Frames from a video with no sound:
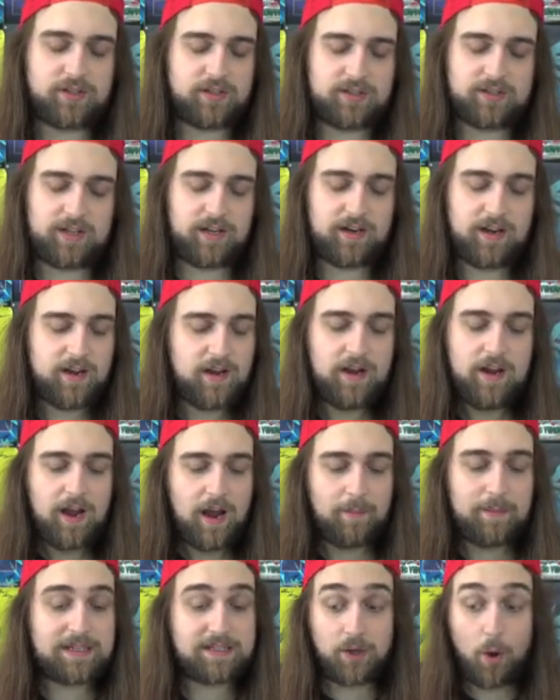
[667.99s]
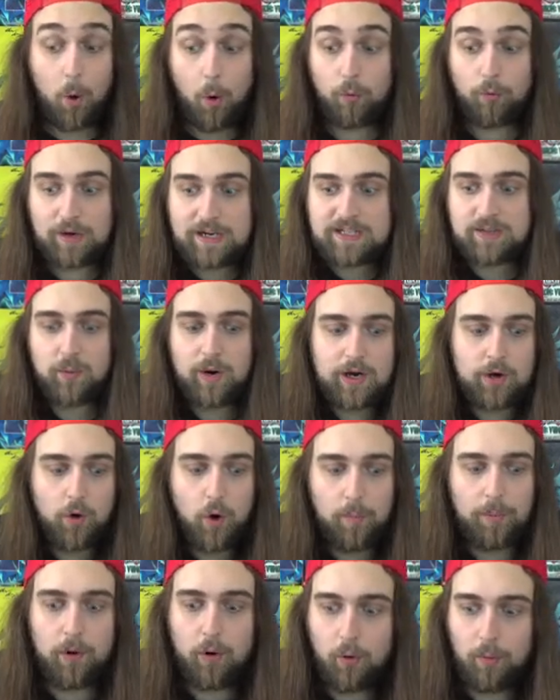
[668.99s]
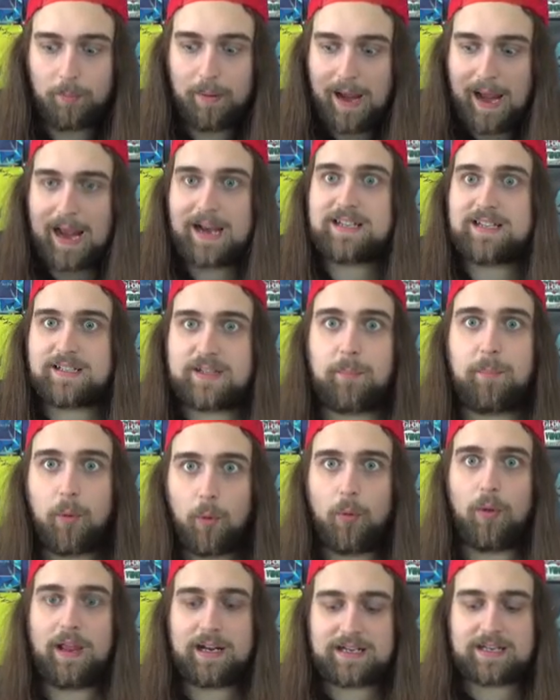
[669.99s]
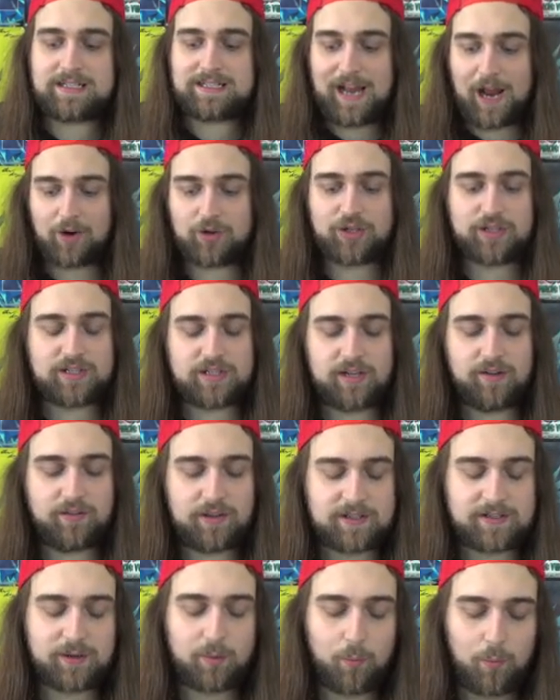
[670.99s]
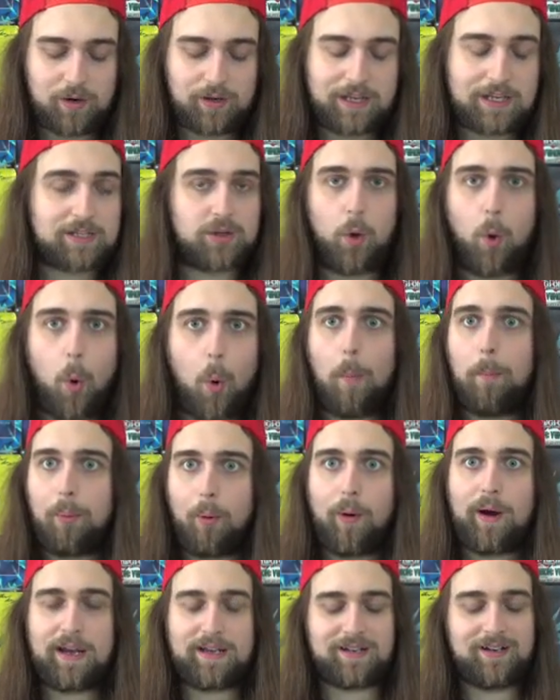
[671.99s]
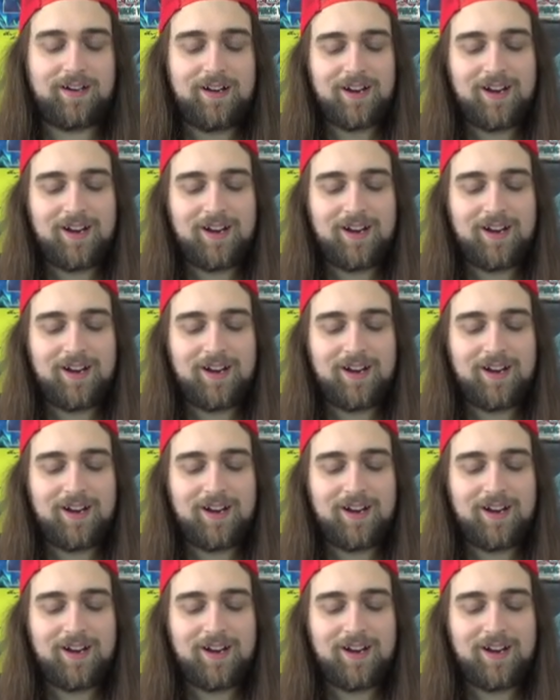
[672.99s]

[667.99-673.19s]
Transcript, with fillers: It's like, I mean, it's the whole reason why you open old packs is to pull like nostalgic stuff. That's like what. That's the whole point.